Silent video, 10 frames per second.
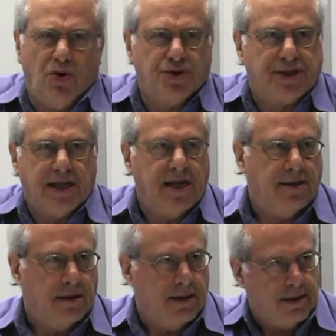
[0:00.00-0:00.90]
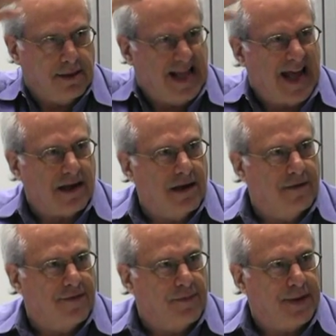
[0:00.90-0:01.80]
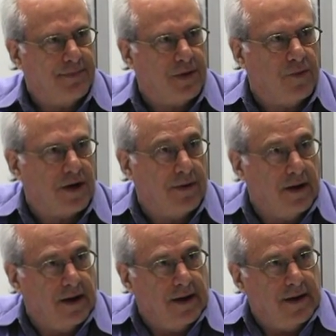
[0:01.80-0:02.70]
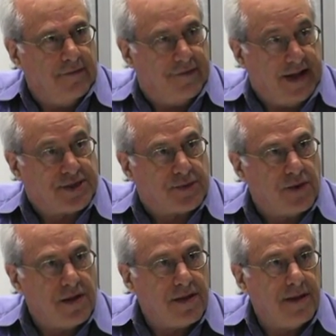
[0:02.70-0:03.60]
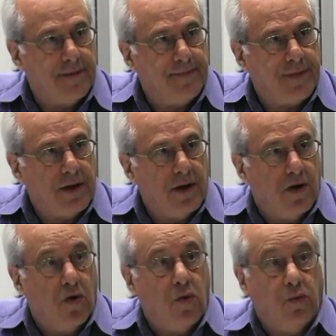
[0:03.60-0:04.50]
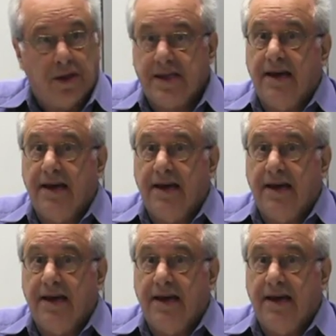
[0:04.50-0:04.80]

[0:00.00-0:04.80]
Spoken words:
mostly in the debt of the people we're faced with, who will